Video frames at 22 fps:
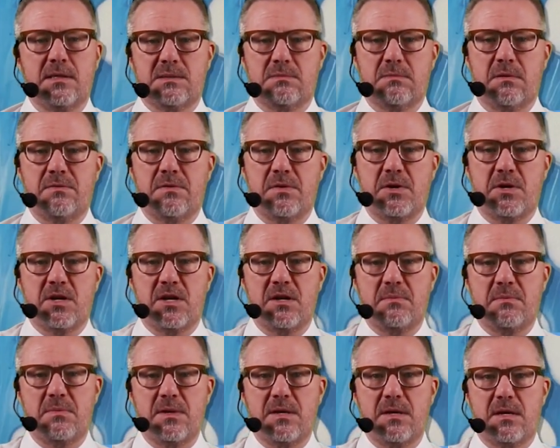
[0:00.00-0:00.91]
some of you are
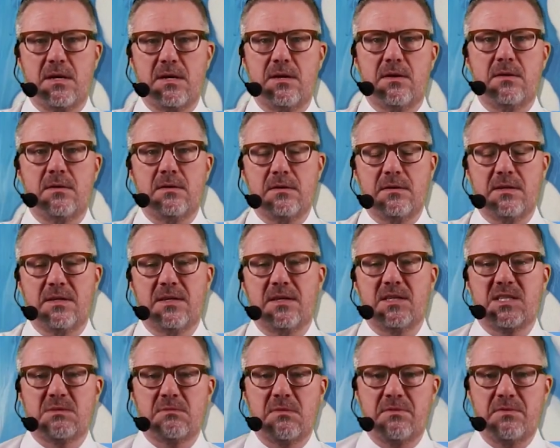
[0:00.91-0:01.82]
going to be here,
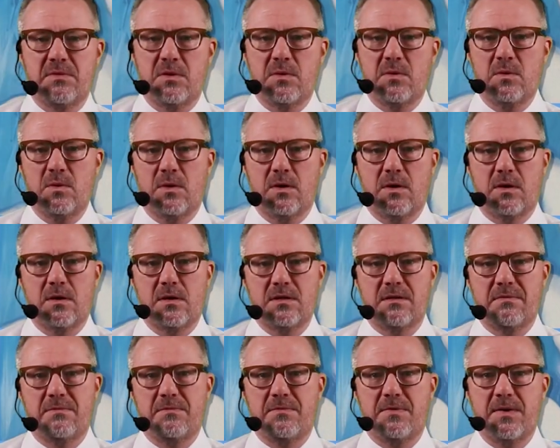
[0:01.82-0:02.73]
and some of you
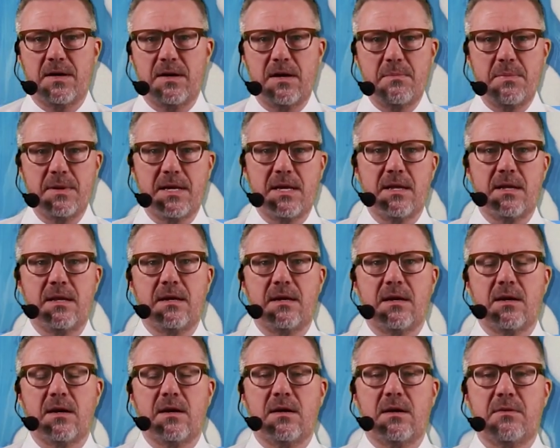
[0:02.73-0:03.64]
are at the very
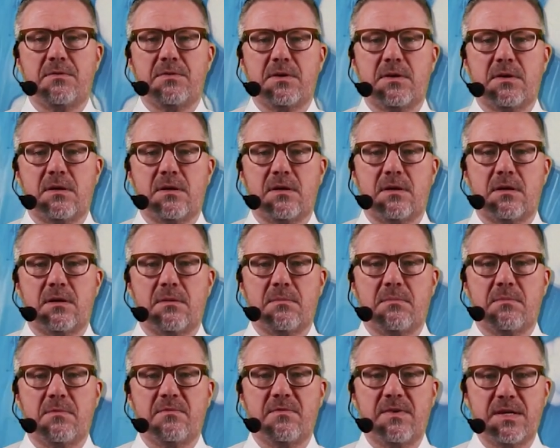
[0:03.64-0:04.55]
beginning of
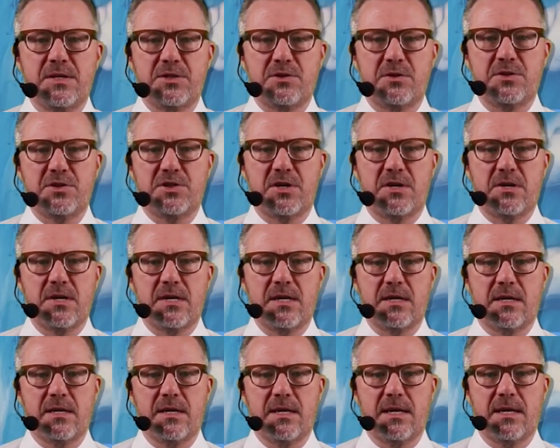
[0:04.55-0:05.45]
your venture
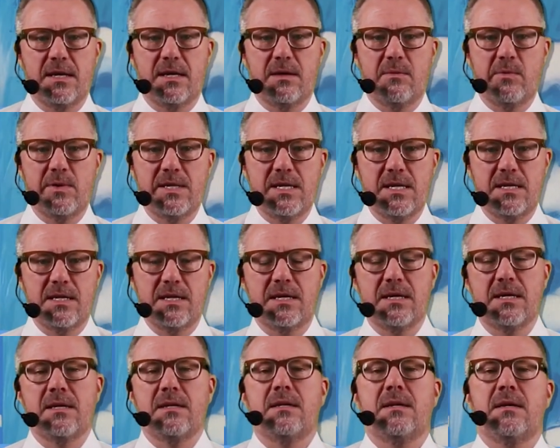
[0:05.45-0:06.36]
journey, and we need to
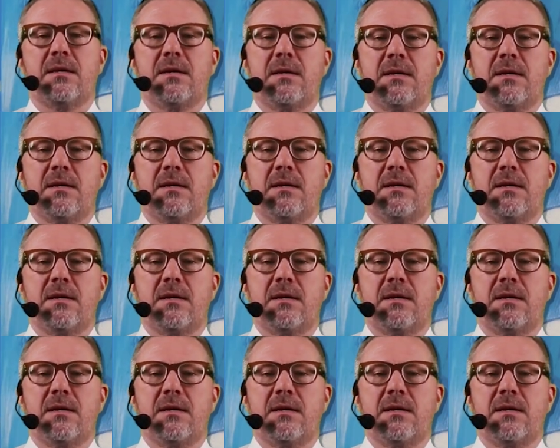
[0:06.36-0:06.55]
get